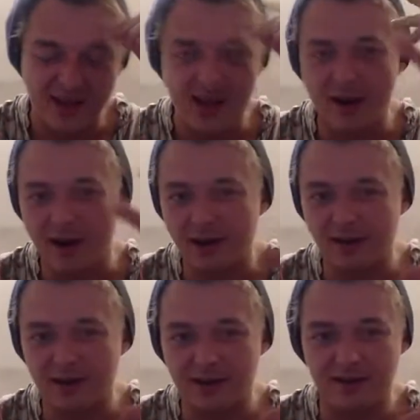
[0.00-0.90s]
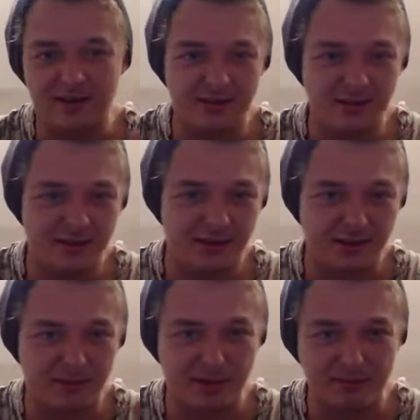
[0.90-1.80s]
All right, I'm doing this
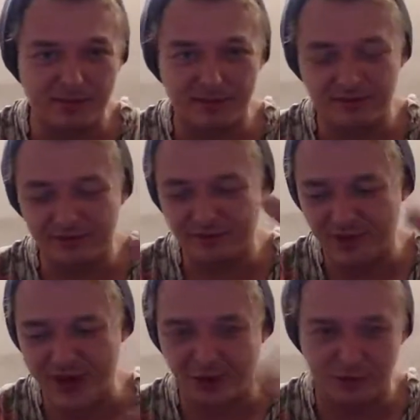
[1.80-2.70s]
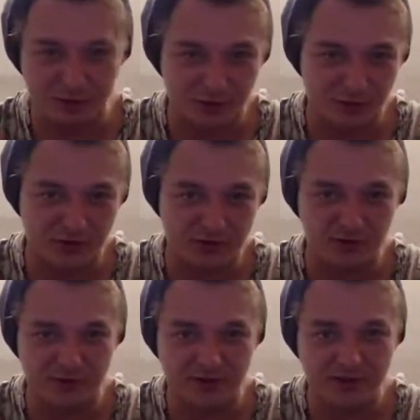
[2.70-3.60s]
Plumpton agriculture
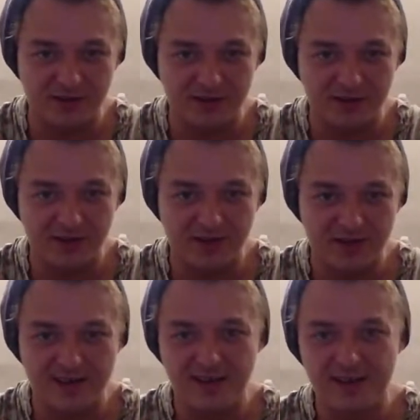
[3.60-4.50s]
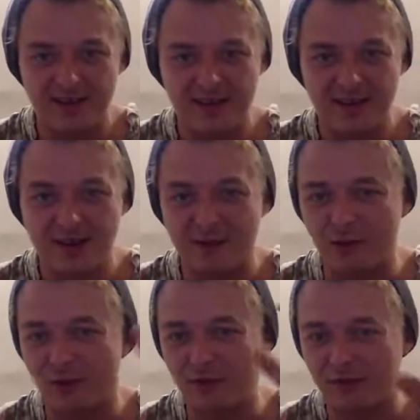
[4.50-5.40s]
course.
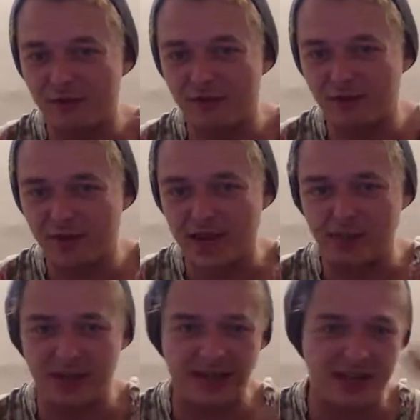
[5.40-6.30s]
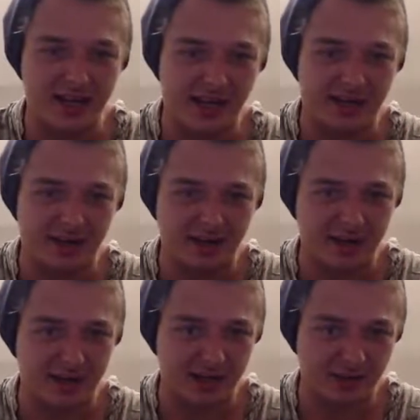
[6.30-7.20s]
That is my year to
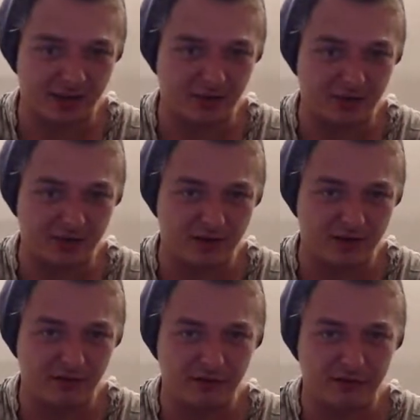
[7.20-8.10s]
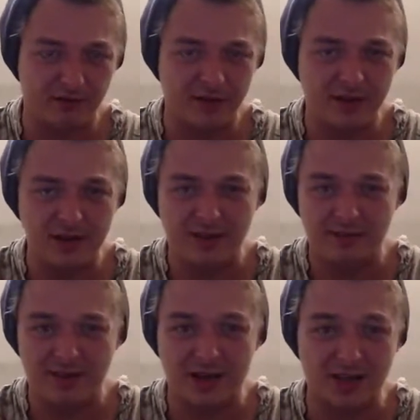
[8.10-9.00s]
think about stuff.
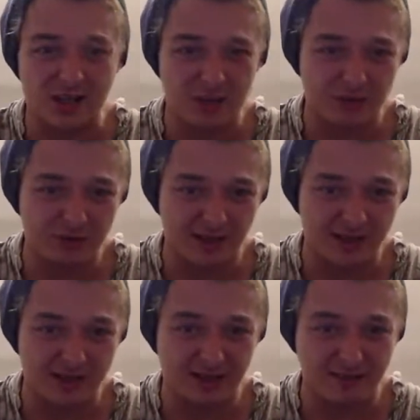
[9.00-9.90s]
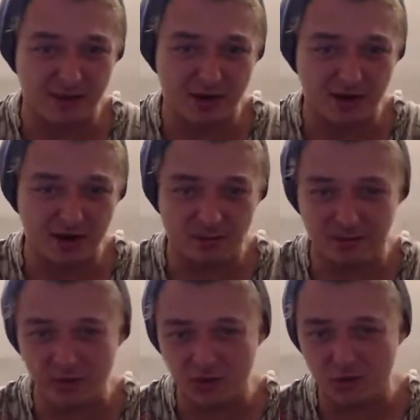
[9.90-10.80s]
I do need to earn up a
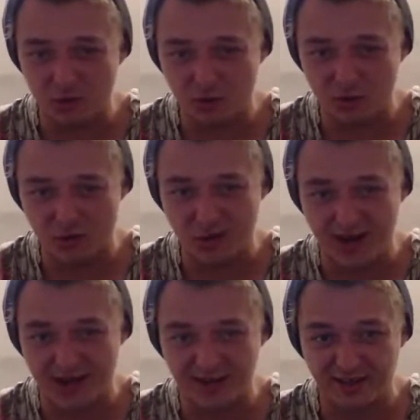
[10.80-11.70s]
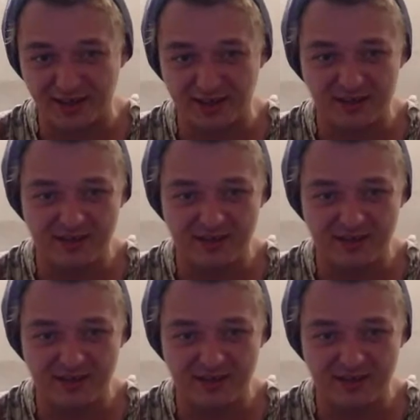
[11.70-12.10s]
new war chest.